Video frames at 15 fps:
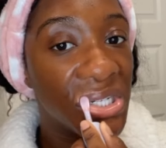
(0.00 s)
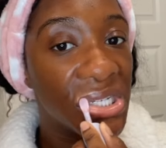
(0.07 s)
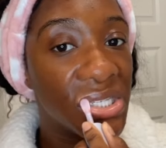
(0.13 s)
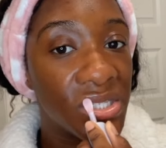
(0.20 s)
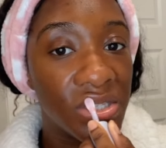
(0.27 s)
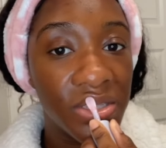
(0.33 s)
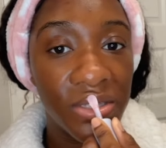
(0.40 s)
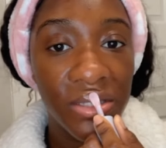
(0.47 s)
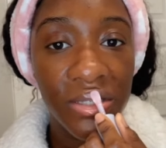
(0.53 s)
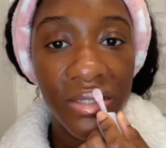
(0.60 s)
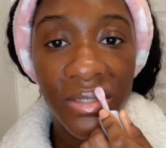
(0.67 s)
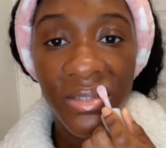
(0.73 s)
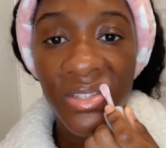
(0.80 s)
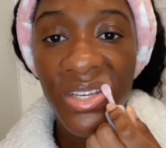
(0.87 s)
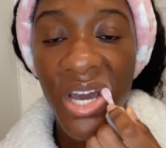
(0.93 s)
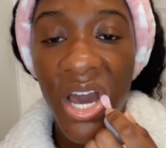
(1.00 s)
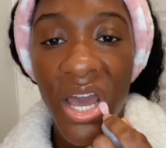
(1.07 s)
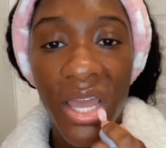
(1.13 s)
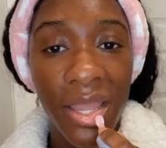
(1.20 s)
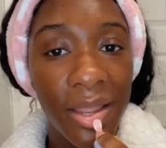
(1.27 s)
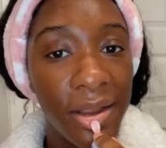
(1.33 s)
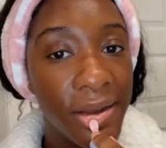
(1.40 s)
just got
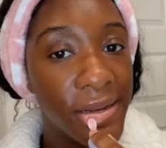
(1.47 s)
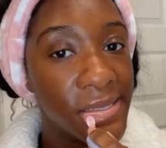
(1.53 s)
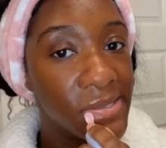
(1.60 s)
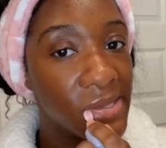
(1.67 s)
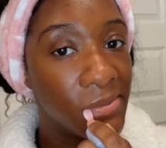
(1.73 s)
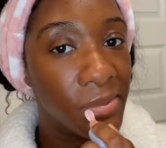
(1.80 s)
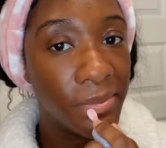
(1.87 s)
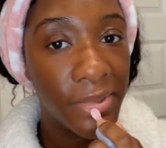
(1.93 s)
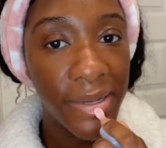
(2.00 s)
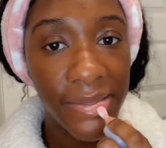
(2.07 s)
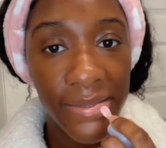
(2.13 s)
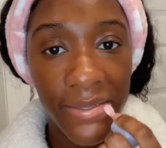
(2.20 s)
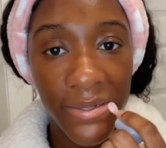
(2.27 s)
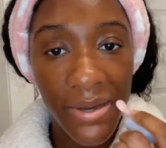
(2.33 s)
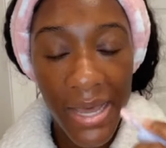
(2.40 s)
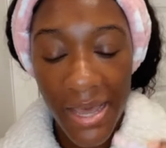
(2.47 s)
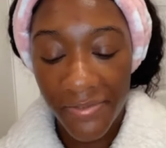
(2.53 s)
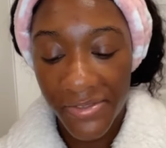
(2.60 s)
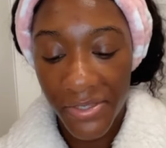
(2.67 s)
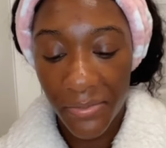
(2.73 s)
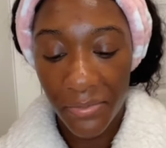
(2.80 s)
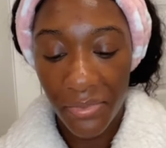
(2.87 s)
here, so I'm about to go have
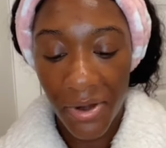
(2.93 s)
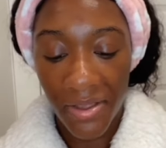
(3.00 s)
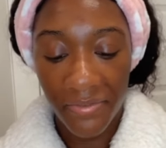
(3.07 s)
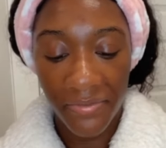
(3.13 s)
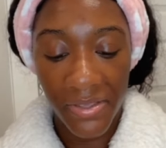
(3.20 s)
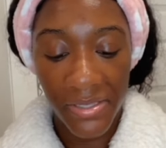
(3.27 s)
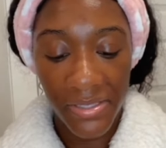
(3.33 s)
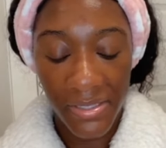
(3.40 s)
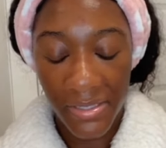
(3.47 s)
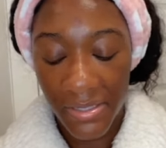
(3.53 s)
some breakfast.